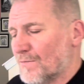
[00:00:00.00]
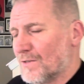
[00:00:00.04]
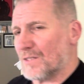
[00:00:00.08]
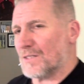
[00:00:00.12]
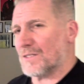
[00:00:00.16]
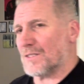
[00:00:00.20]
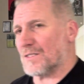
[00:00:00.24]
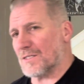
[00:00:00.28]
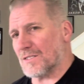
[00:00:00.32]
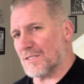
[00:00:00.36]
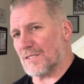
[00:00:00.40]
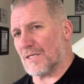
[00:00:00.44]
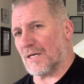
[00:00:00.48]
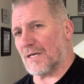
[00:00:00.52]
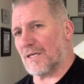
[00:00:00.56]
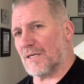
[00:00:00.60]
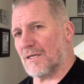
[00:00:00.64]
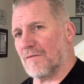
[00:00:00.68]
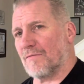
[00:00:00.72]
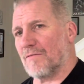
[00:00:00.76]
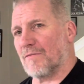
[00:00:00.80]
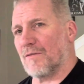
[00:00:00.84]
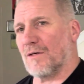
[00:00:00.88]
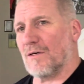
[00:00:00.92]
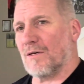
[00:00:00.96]
does that
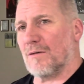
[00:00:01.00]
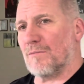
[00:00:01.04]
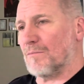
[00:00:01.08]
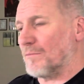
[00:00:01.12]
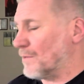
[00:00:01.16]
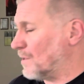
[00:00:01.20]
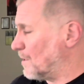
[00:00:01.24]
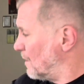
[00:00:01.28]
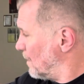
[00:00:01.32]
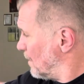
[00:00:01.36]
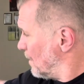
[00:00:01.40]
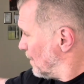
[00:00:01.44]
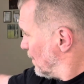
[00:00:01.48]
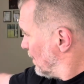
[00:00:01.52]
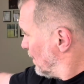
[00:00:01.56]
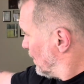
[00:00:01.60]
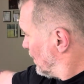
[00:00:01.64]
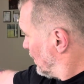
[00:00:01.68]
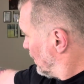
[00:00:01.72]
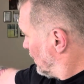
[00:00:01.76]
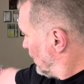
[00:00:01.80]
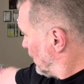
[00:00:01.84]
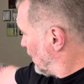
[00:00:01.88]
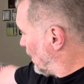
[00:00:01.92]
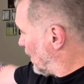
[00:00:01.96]
give them
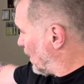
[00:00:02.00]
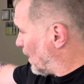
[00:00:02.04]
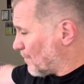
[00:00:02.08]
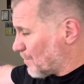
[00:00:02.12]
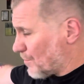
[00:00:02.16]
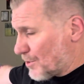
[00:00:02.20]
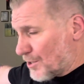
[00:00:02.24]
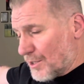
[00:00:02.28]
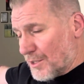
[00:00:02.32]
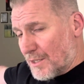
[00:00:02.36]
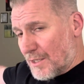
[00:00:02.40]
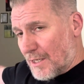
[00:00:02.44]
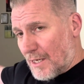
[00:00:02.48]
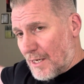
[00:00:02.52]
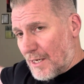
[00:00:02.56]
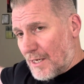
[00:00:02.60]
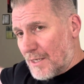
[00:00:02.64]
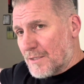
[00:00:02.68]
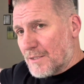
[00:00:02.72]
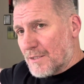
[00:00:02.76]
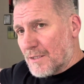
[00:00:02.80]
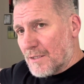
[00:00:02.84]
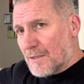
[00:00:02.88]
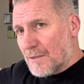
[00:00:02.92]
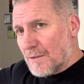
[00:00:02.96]
the option to
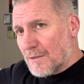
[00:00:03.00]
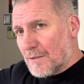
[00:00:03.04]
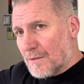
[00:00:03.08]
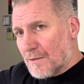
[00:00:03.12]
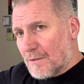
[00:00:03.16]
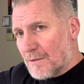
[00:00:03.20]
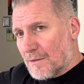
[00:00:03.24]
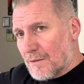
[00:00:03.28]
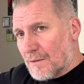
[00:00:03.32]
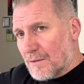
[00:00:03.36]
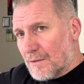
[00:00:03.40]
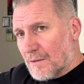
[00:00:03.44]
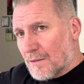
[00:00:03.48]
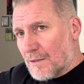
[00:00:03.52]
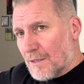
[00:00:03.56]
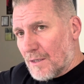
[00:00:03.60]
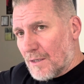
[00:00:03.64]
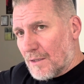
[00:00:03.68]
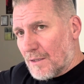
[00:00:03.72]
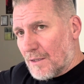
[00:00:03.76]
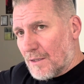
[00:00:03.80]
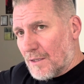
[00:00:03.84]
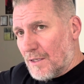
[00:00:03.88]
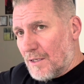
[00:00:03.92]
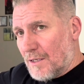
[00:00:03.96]
exit
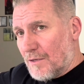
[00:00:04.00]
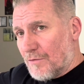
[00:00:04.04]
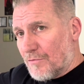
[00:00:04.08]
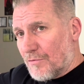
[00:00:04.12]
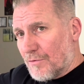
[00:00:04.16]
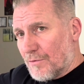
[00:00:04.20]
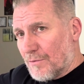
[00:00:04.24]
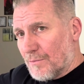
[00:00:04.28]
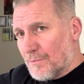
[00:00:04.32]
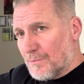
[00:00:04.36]
and leave?